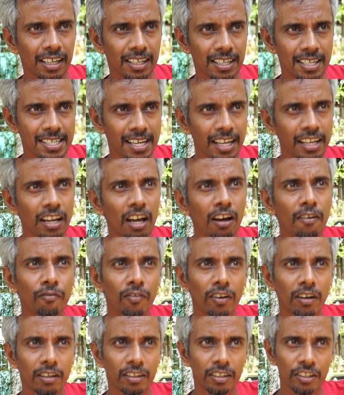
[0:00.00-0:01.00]
son of
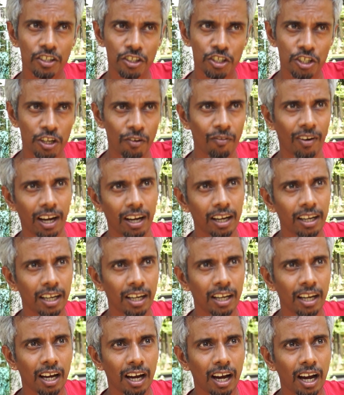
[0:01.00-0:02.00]
Shiva
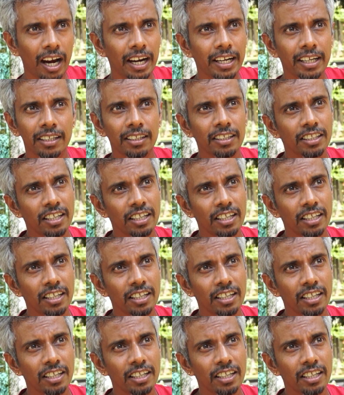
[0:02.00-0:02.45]
and